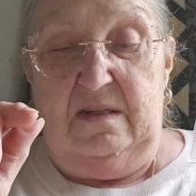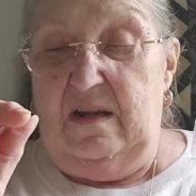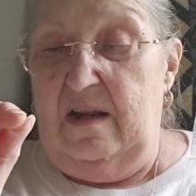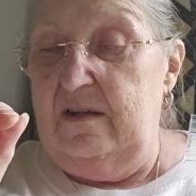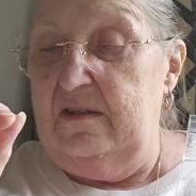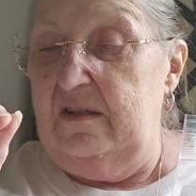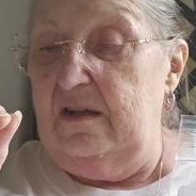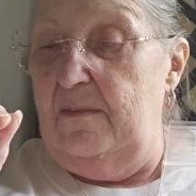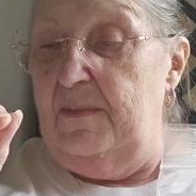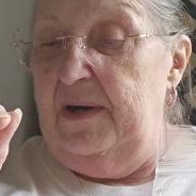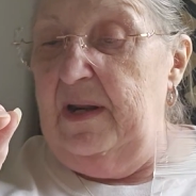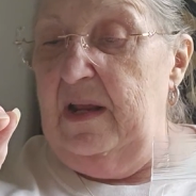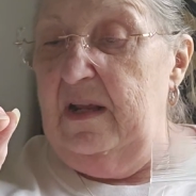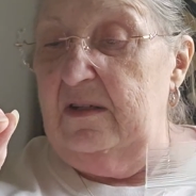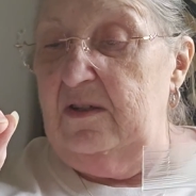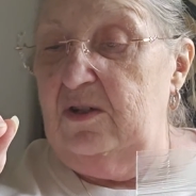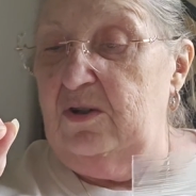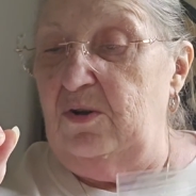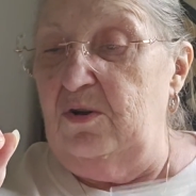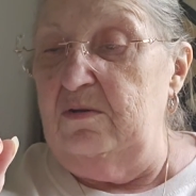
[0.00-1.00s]
somebody
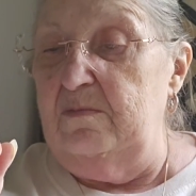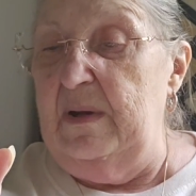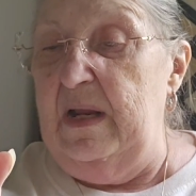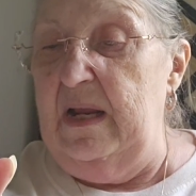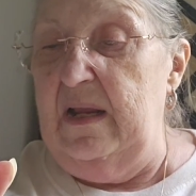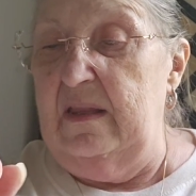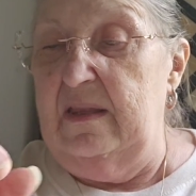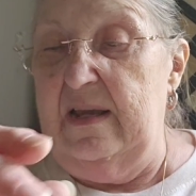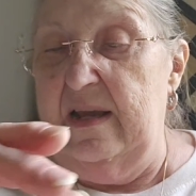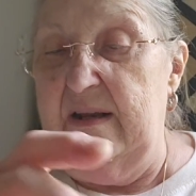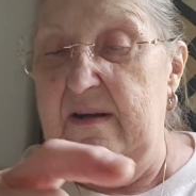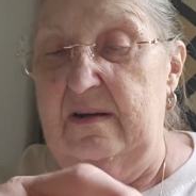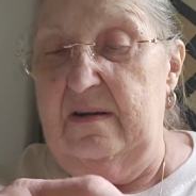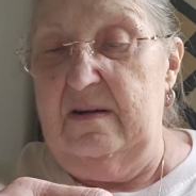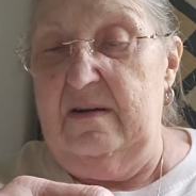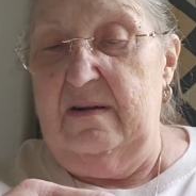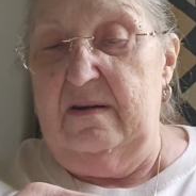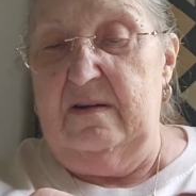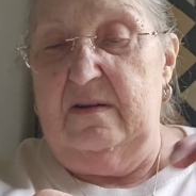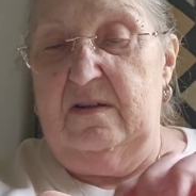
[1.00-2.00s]
has told me that
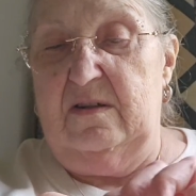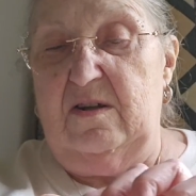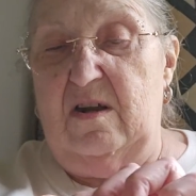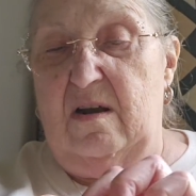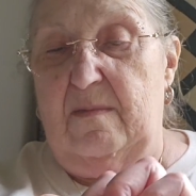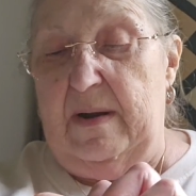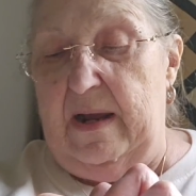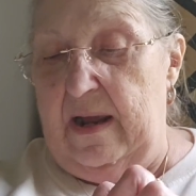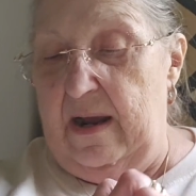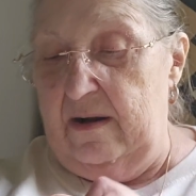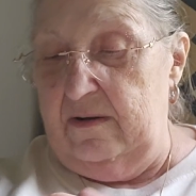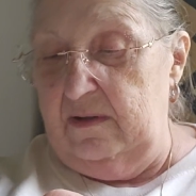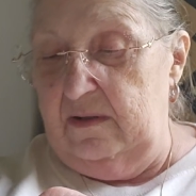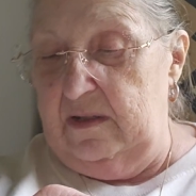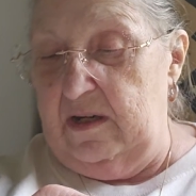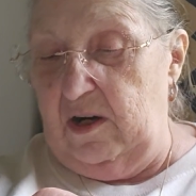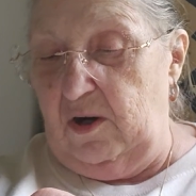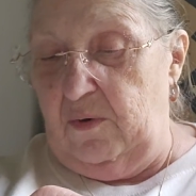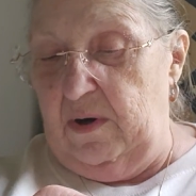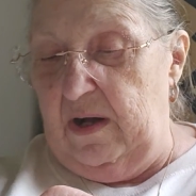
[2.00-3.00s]
saw my house
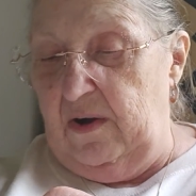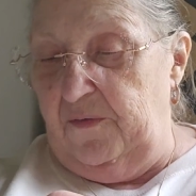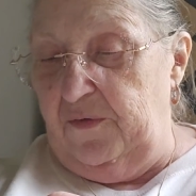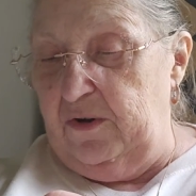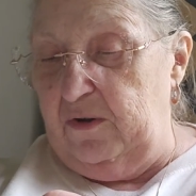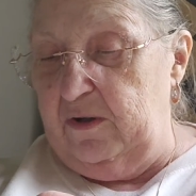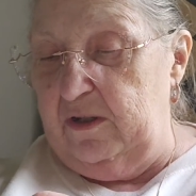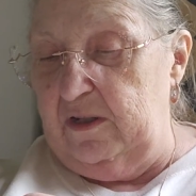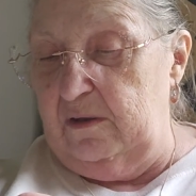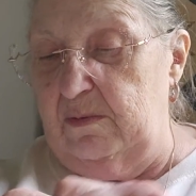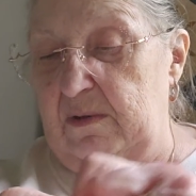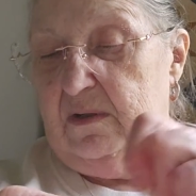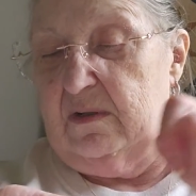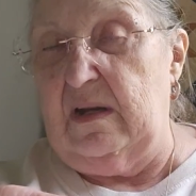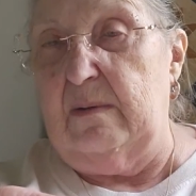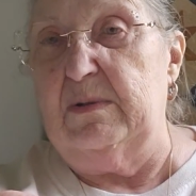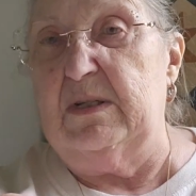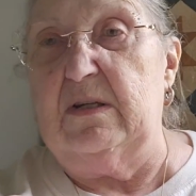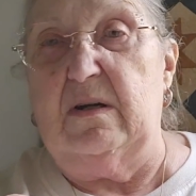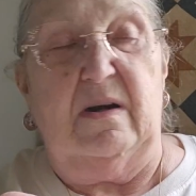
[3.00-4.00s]
decorated for Christmas.
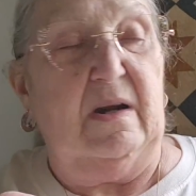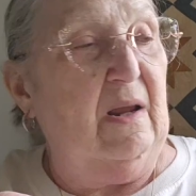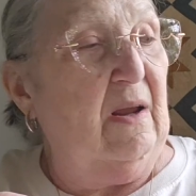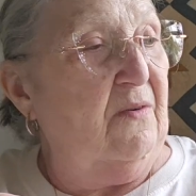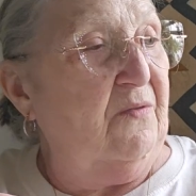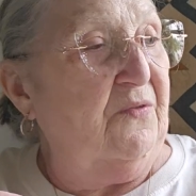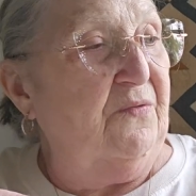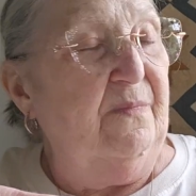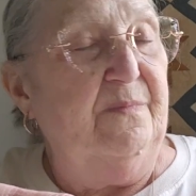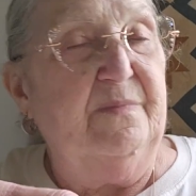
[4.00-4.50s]
I'm sorry, I have